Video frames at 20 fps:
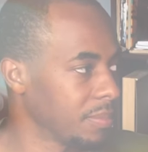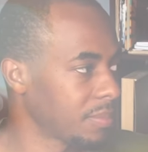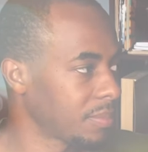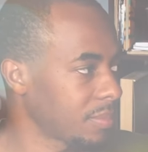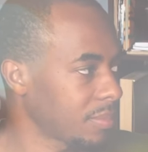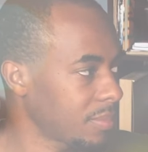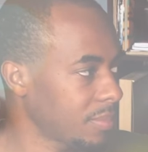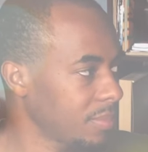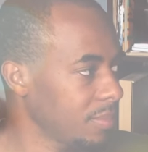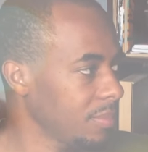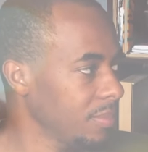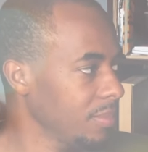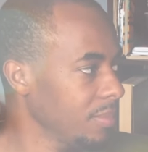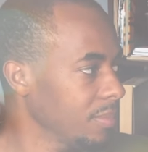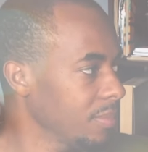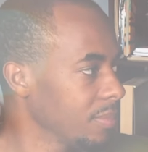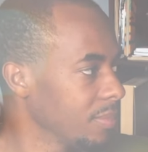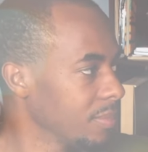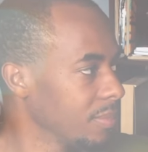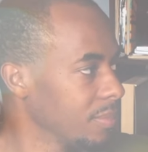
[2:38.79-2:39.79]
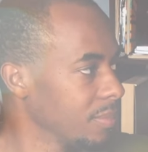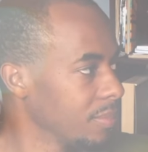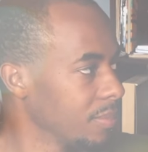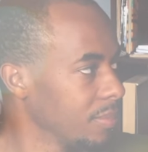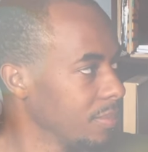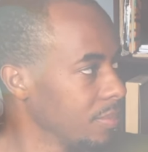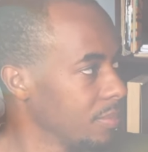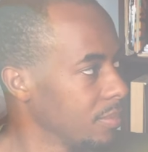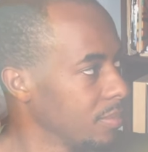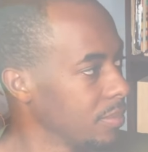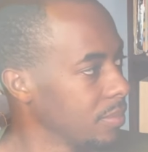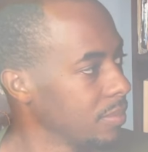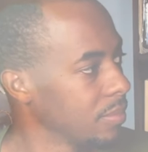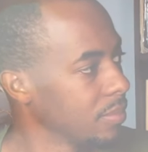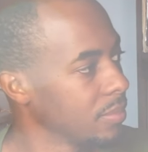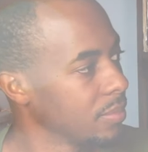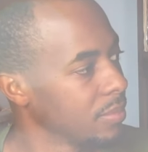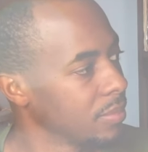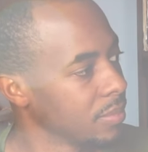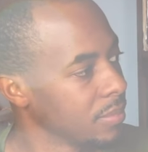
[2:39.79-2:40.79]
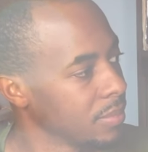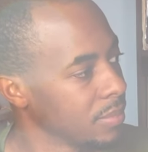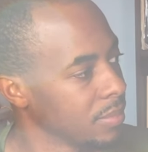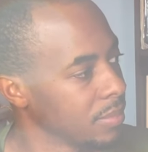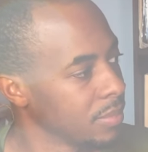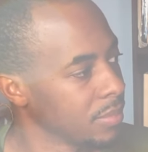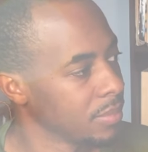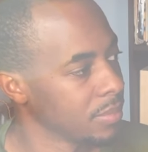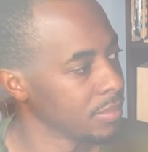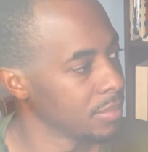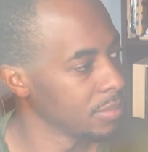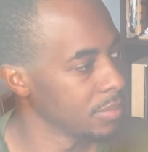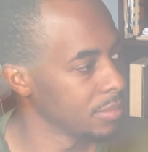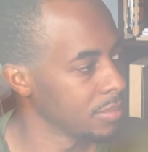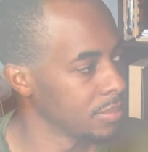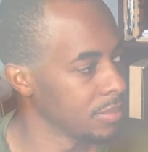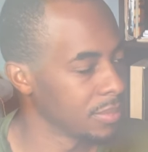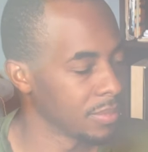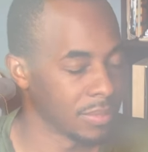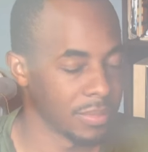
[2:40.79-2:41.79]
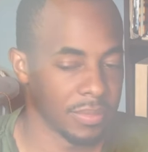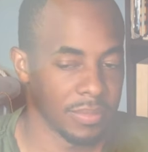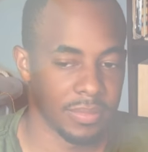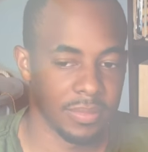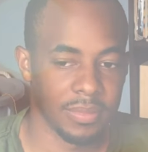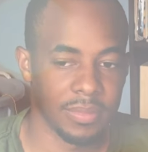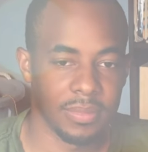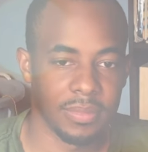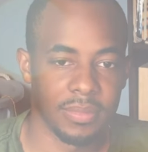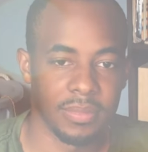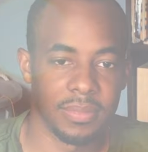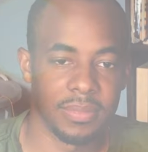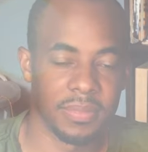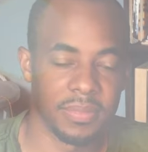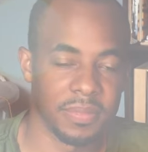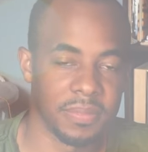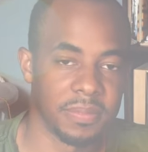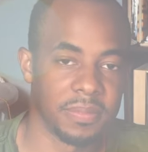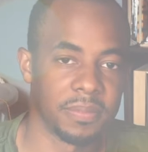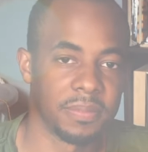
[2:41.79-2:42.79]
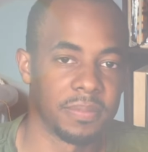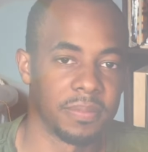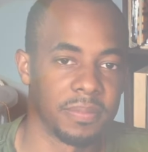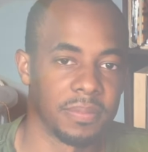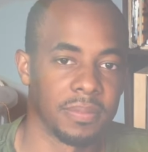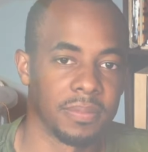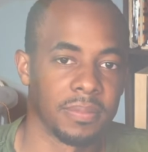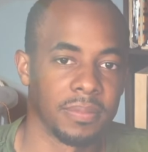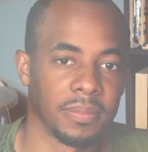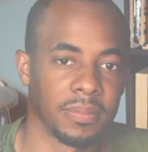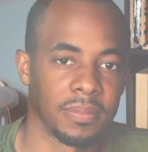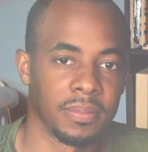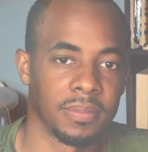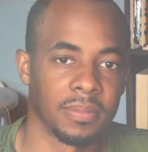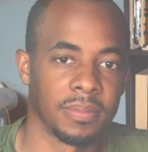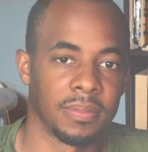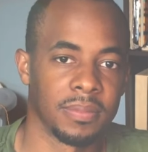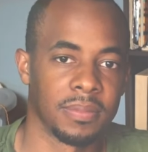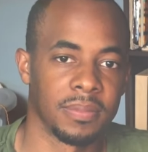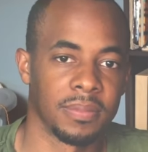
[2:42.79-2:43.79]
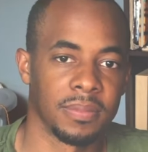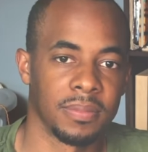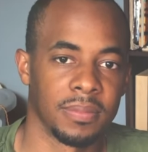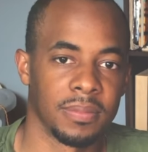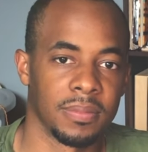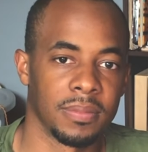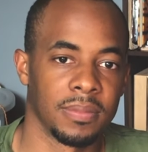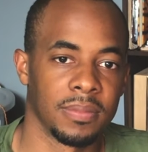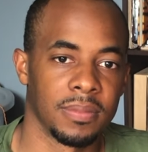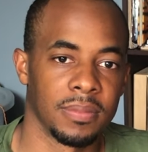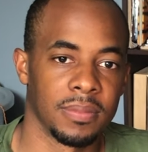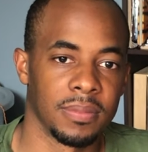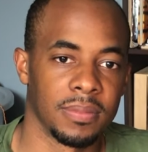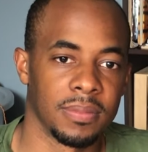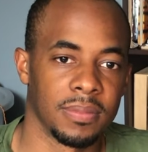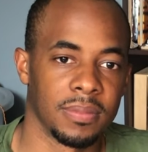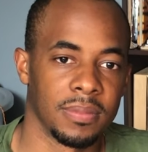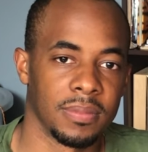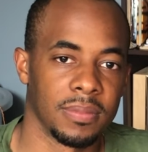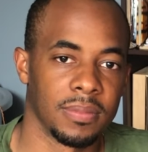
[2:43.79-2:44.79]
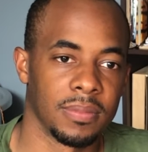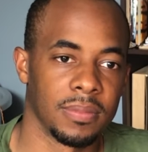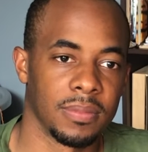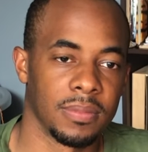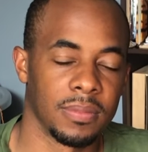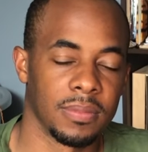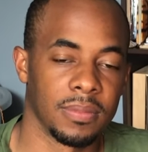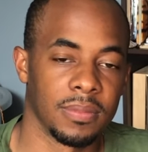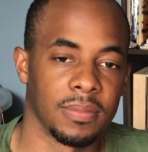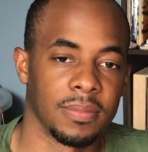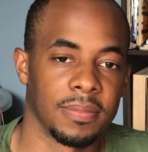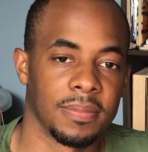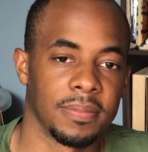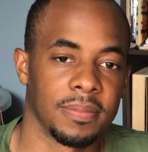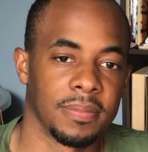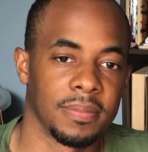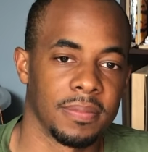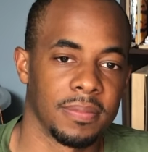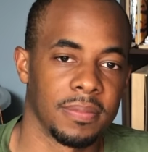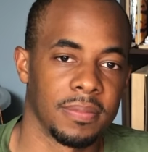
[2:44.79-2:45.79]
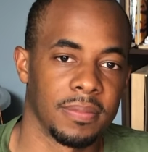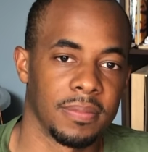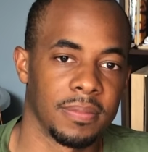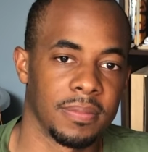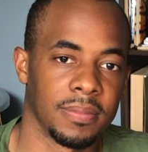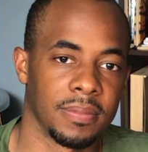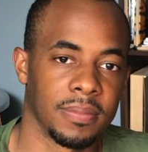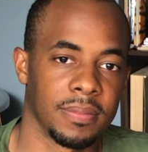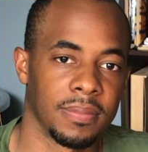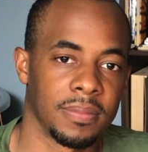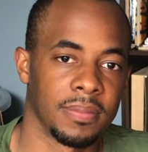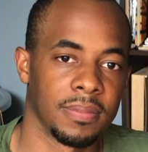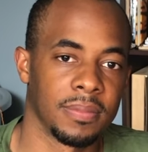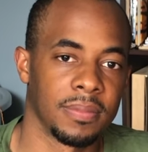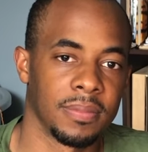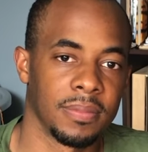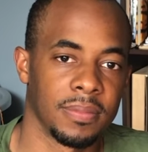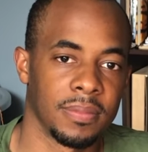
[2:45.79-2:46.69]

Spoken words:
This person isn't speaking.